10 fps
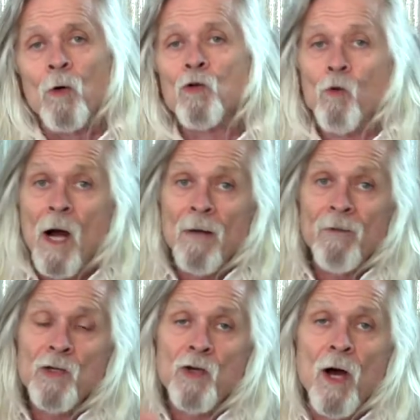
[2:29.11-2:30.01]

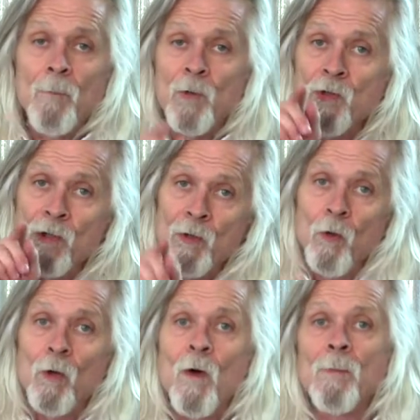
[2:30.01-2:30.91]
driving shoppers to
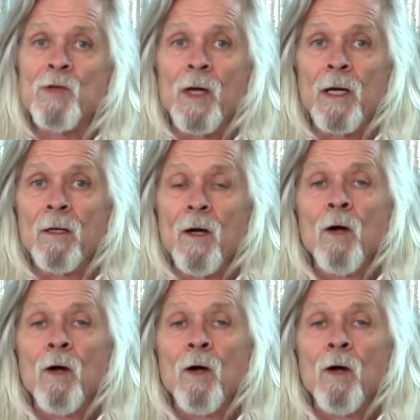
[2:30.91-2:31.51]
your website